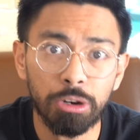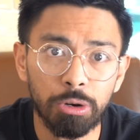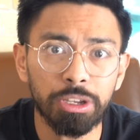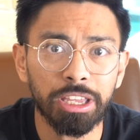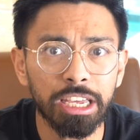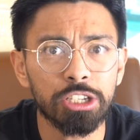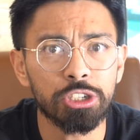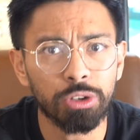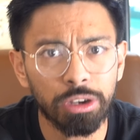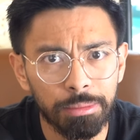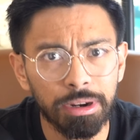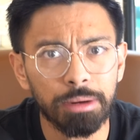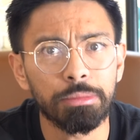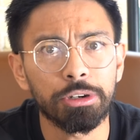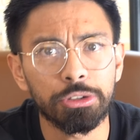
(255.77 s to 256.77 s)
okay, so I
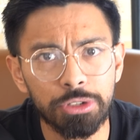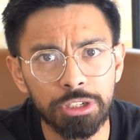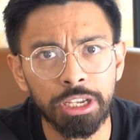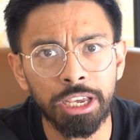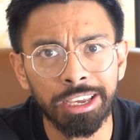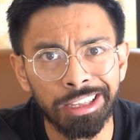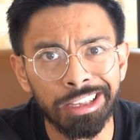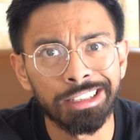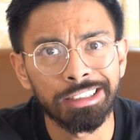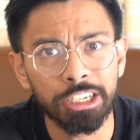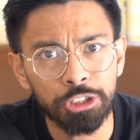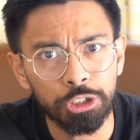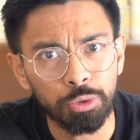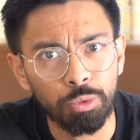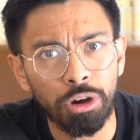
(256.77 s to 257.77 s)
remember you saying
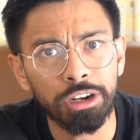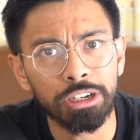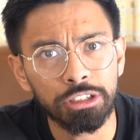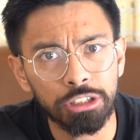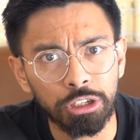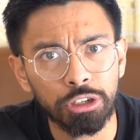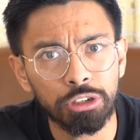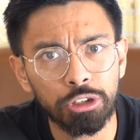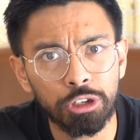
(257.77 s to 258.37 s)
that you wanted to